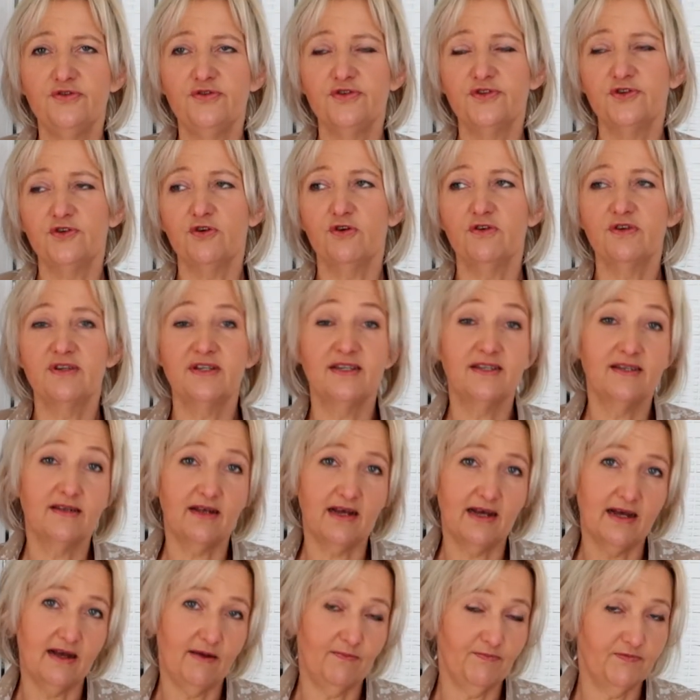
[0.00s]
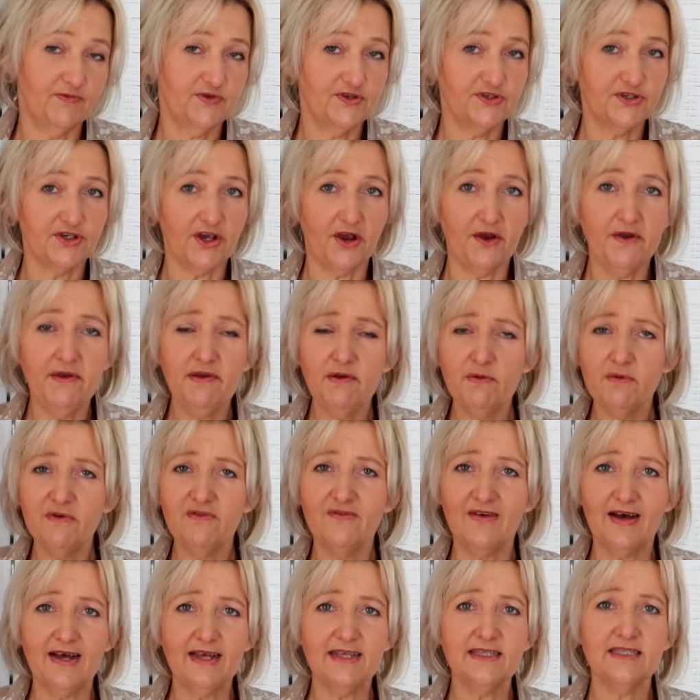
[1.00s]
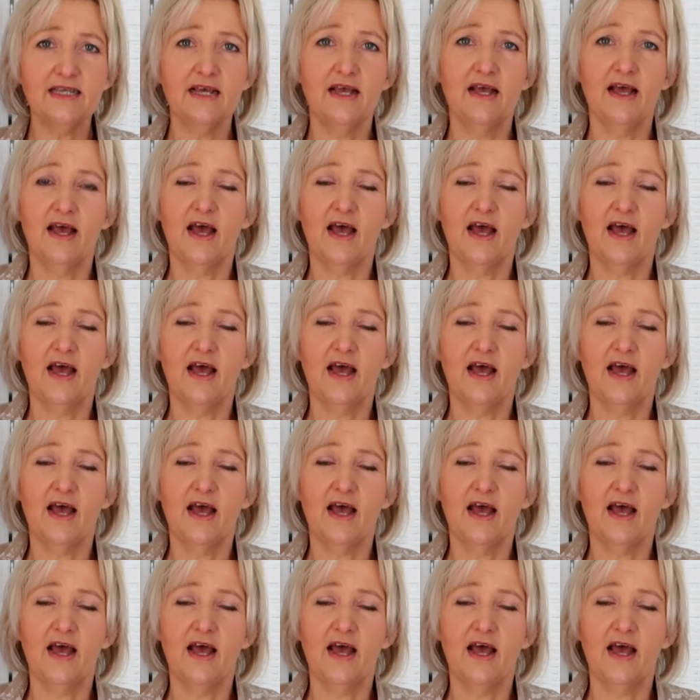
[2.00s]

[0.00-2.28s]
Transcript: start sewing with us.